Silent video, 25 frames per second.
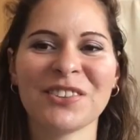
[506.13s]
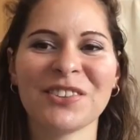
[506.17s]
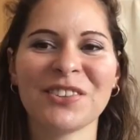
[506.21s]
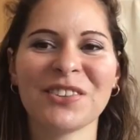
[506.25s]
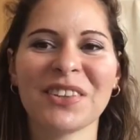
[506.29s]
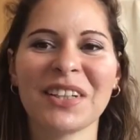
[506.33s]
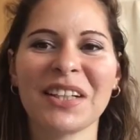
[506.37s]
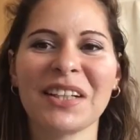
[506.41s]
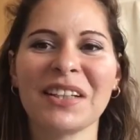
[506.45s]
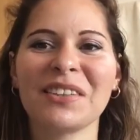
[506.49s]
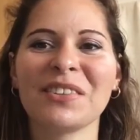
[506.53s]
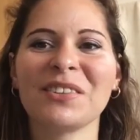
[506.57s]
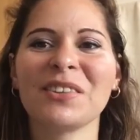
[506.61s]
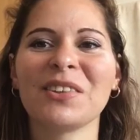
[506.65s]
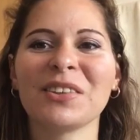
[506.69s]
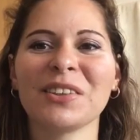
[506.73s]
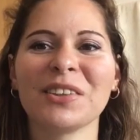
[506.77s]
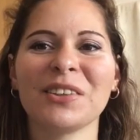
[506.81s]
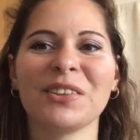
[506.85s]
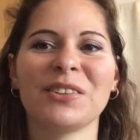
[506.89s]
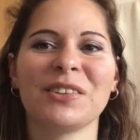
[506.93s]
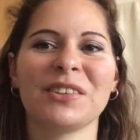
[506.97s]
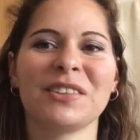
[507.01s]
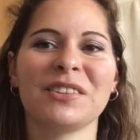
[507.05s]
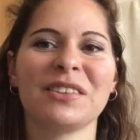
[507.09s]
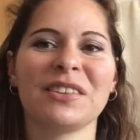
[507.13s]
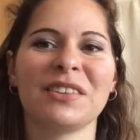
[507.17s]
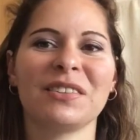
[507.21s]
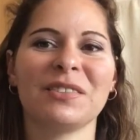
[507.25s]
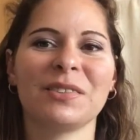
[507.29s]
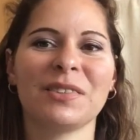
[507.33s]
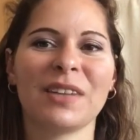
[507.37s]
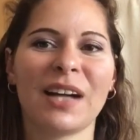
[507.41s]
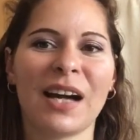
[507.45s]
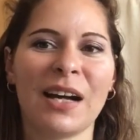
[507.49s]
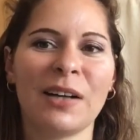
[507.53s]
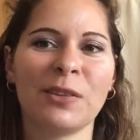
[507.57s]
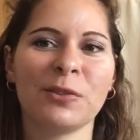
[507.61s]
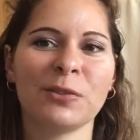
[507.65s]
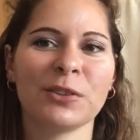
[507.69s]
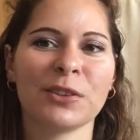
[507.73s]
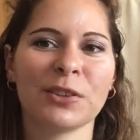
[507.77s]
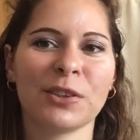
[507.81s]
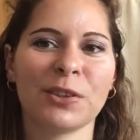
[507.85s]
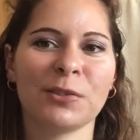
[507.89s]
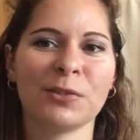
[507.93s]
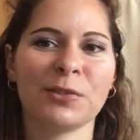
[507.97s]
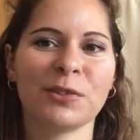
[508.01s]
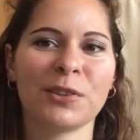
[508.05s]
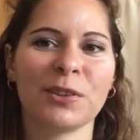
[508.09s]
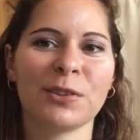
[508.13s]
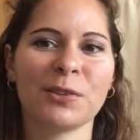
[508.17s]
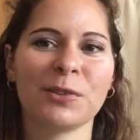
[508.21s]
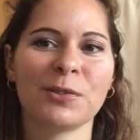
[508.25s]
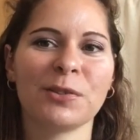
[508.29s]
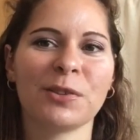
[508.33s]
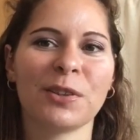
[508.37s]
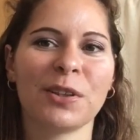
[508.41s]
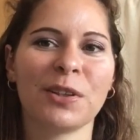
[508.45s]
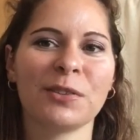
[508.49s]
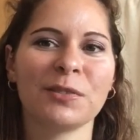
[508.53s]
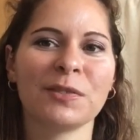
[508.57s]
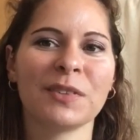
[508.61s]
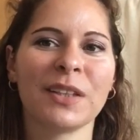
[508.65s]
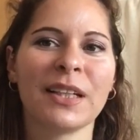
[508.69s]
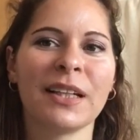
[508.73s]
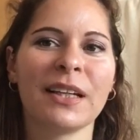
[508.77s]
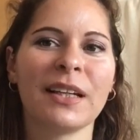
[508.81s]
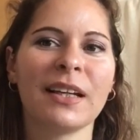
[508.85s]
can log yourself out of your phone,